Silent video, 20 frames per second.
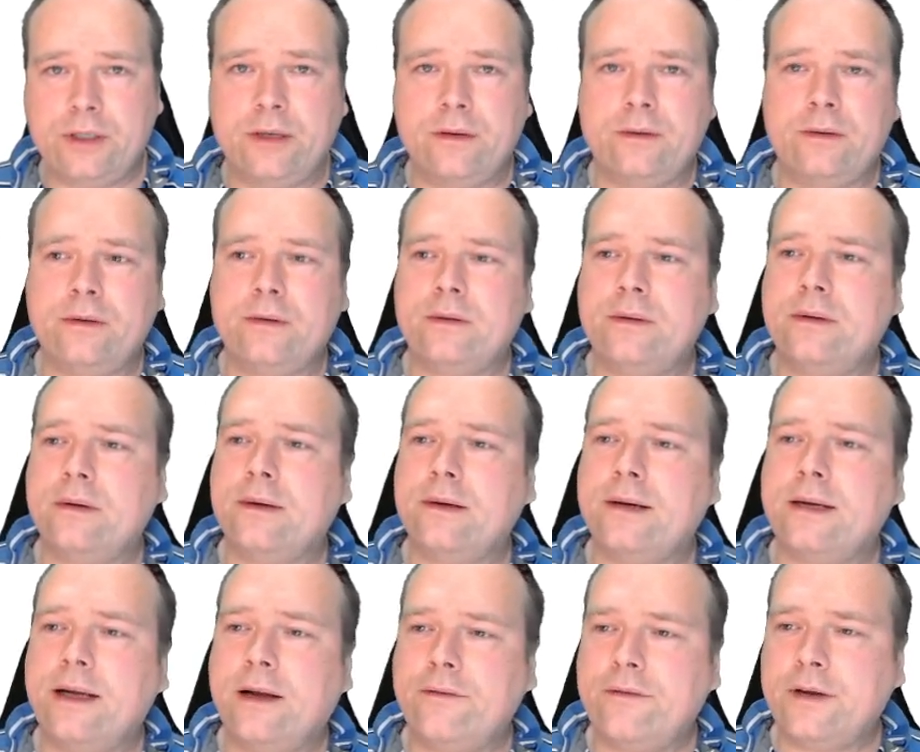
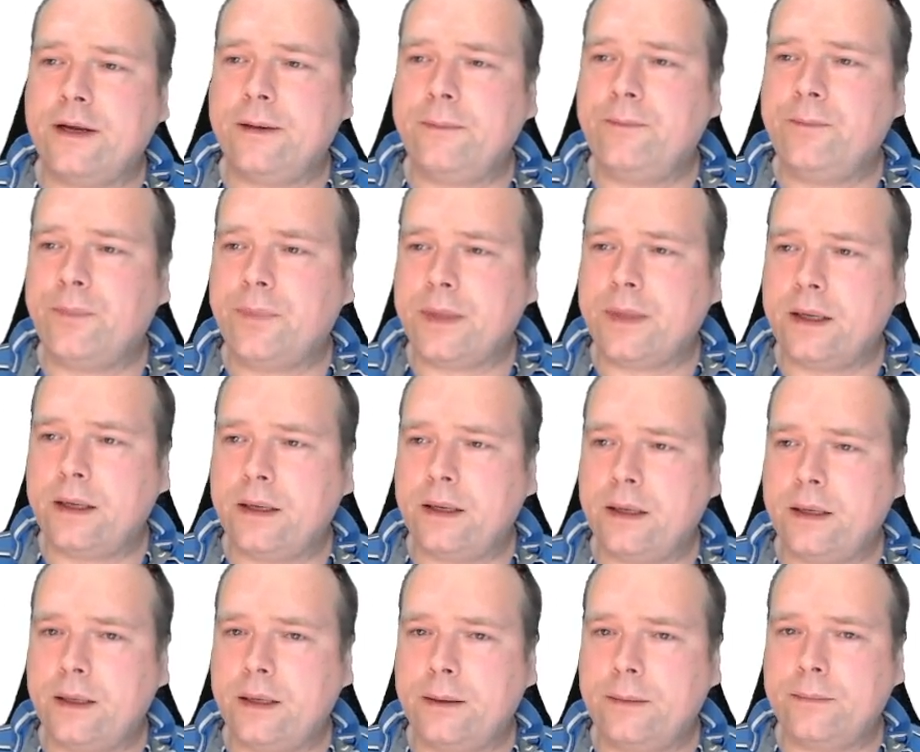and Kafka.
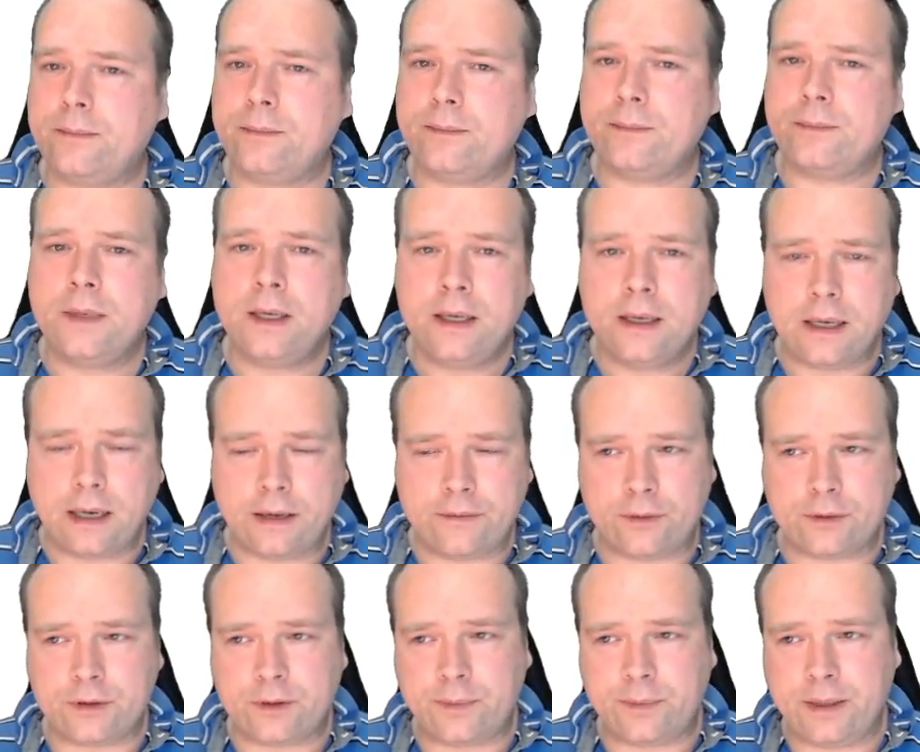I've
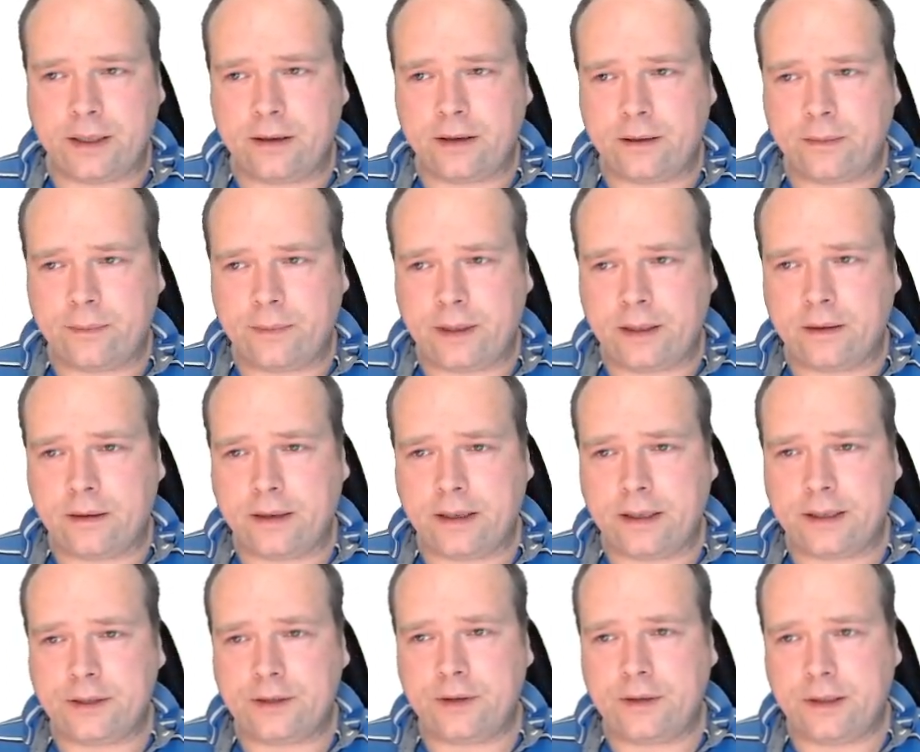also been a lot
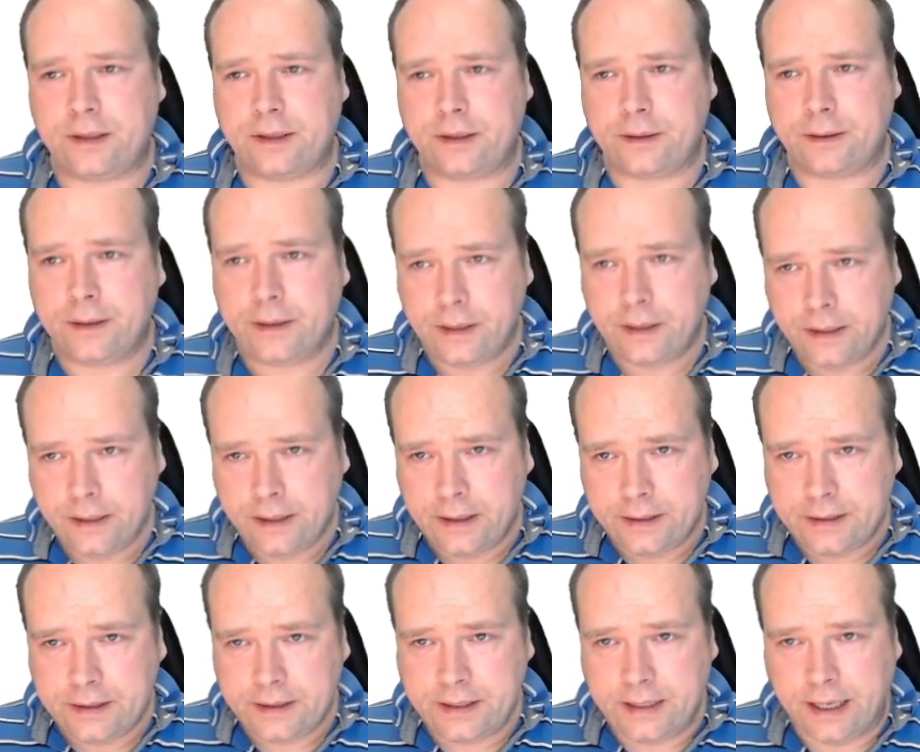into the
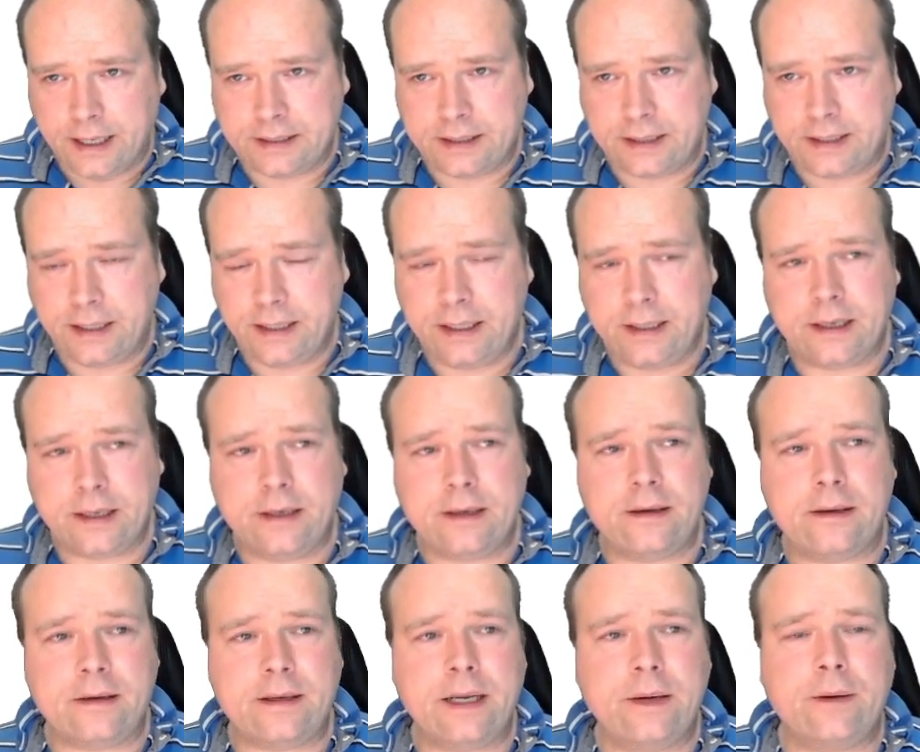CI/CD and
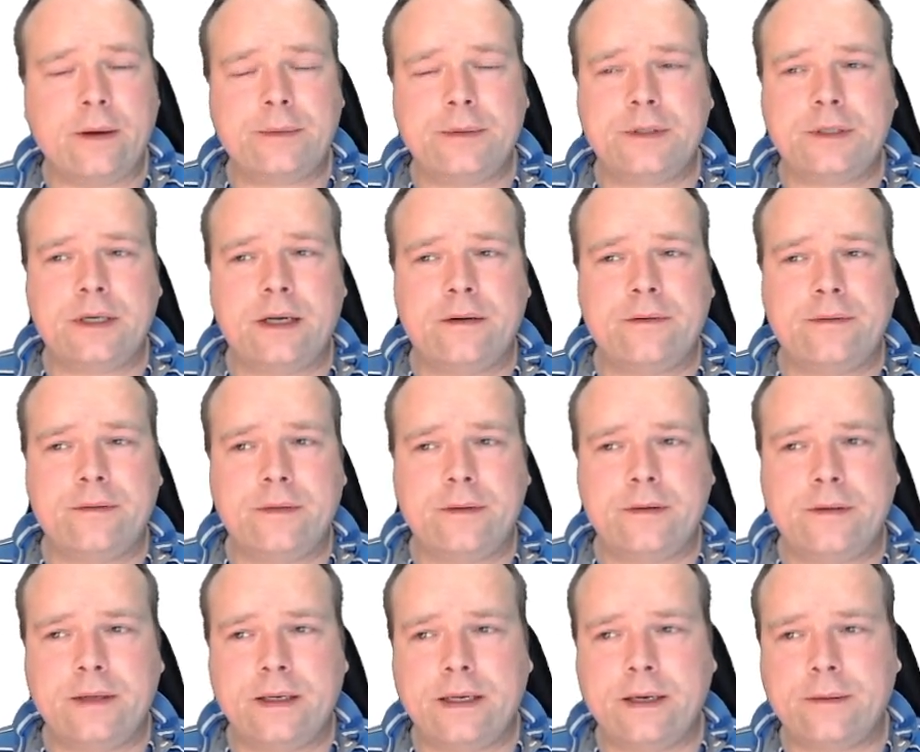the DevOps.
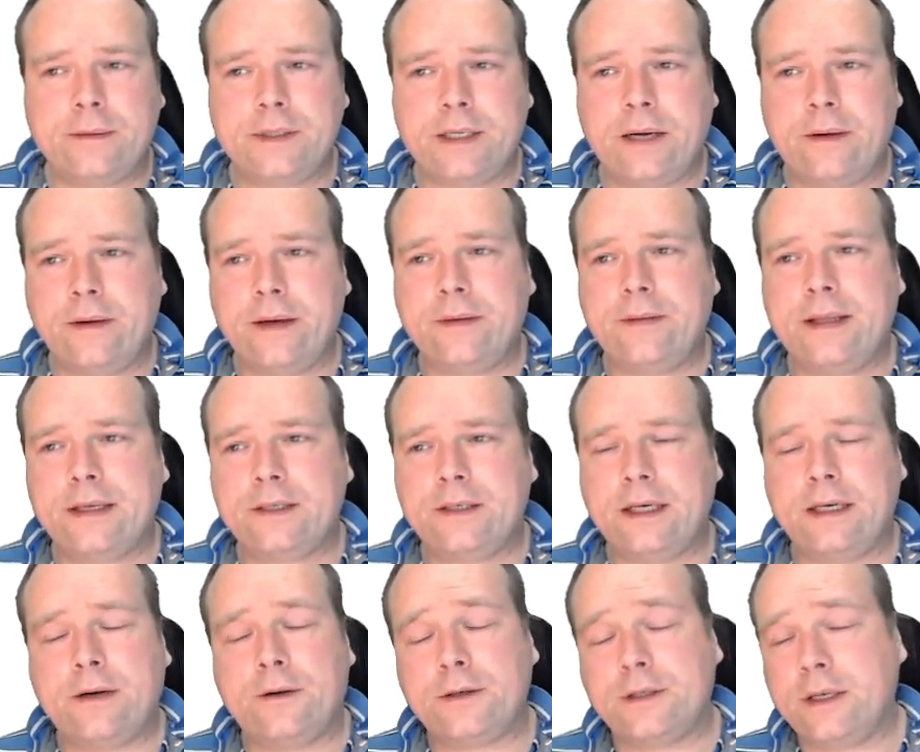The DevOps area, that's
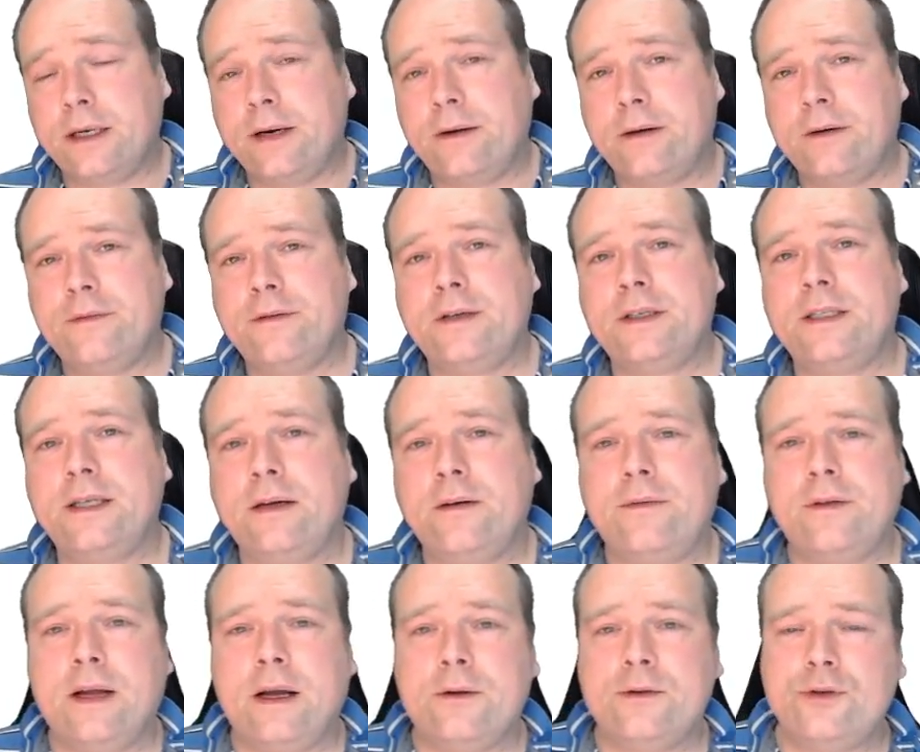also an area for
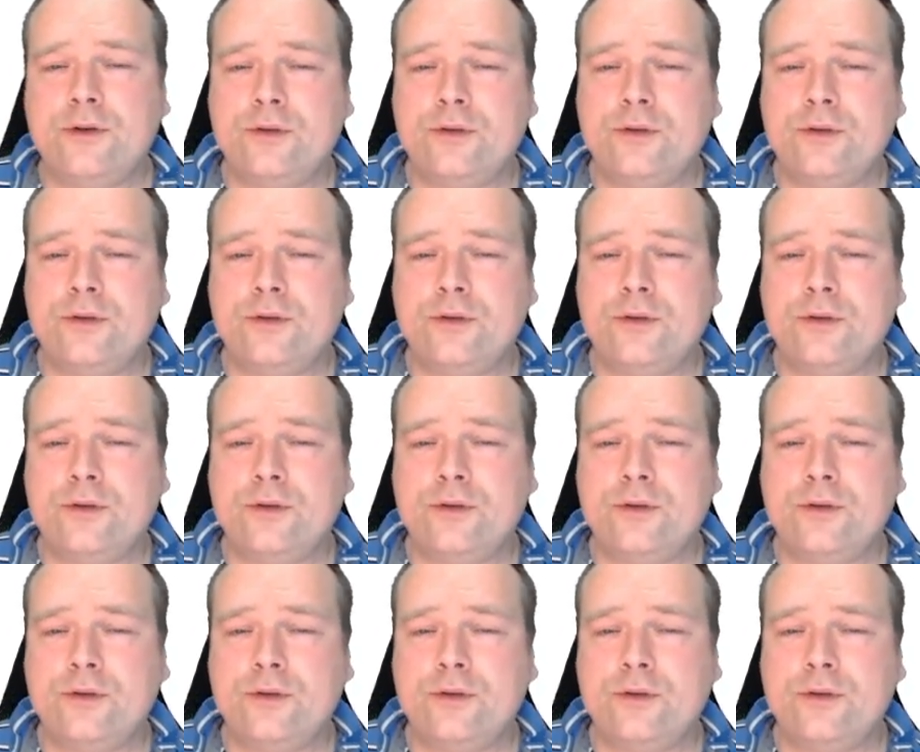itself, how